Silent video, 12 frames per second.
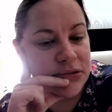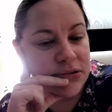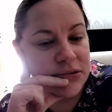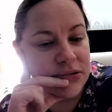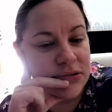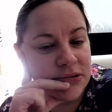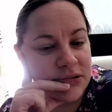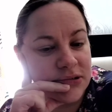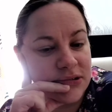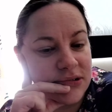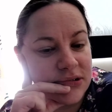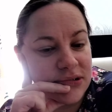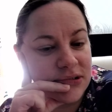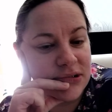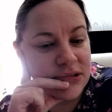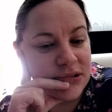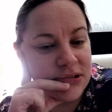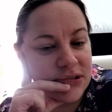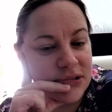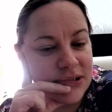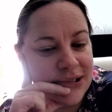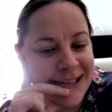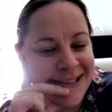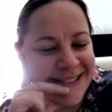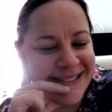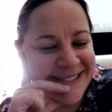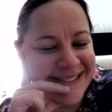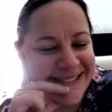(silence)